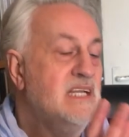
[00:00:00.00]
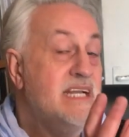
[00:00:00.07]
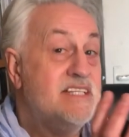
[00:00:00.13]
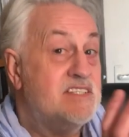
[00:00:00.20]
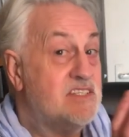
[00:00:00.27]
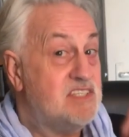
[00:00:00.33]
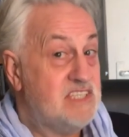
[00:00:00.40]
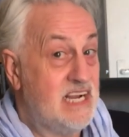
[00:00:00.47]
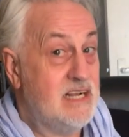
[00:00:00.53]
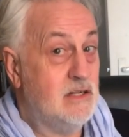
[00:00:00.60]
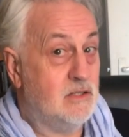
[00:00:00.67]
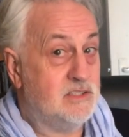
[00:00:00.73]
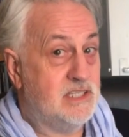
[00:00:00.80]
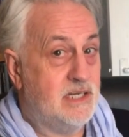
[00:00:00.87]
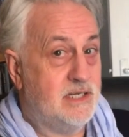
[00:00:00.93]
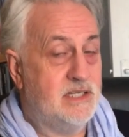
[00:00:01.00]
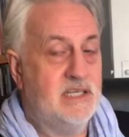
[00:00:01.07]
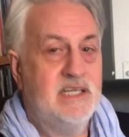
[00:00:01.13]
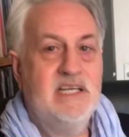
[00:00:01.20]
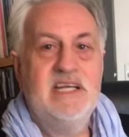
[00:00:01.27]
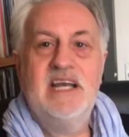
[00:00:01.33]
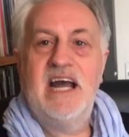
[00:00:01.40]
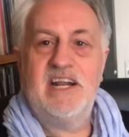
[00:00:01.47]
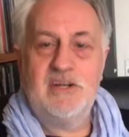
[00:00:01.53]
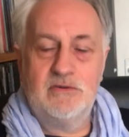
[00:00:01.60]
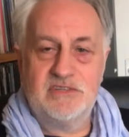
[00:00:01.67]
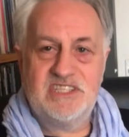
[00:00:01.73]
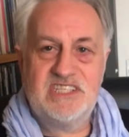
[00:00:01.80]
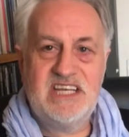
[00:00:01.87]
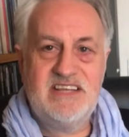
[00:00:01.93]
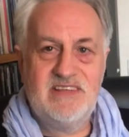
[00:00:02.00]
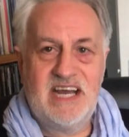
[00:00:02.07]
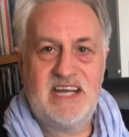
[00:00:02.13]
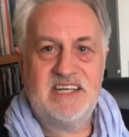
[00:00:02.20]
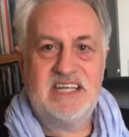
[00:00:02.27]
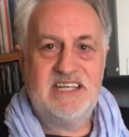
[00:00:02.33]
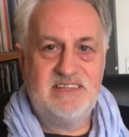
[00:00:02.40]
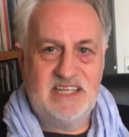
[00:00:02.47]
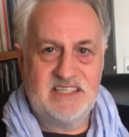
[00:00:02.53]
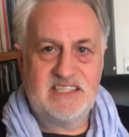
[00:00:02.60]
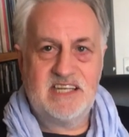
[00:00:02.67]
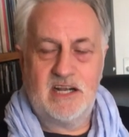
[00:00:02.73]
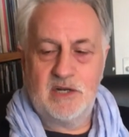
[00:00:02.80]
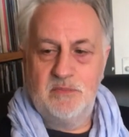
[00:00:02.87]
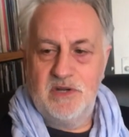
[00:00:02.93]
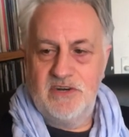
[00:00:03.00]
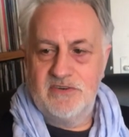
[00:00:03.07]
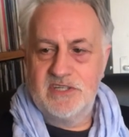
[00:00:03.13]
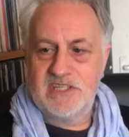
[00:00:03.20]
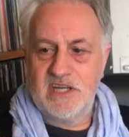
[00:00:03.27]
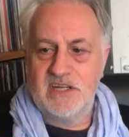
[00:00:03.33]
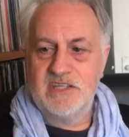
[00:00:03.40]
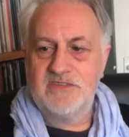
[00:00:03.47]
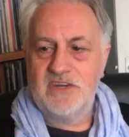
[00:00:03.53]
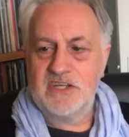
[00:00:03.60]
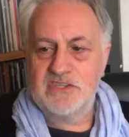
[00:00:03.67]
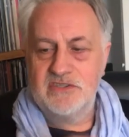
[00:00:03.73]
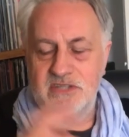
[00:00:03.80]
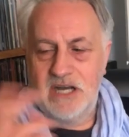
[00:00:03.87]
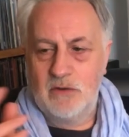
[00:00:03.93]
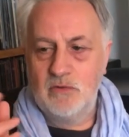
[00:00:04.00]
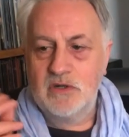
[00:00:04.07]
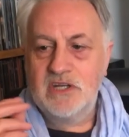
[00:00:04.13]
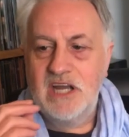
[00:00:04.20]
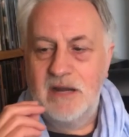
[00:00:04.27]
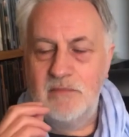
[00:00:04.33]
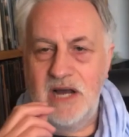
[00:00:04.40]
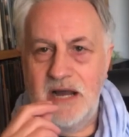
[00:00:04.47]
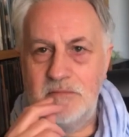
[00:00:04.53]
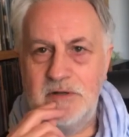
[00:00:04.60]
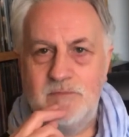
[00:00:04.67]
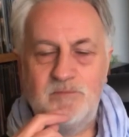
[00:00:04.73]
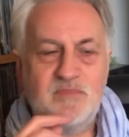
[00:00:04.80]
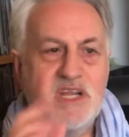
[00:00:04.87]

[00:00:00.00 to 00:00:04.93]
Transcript: It's a singleton, and you'll see that in the Encyclopedia of Science Fiction that will come up.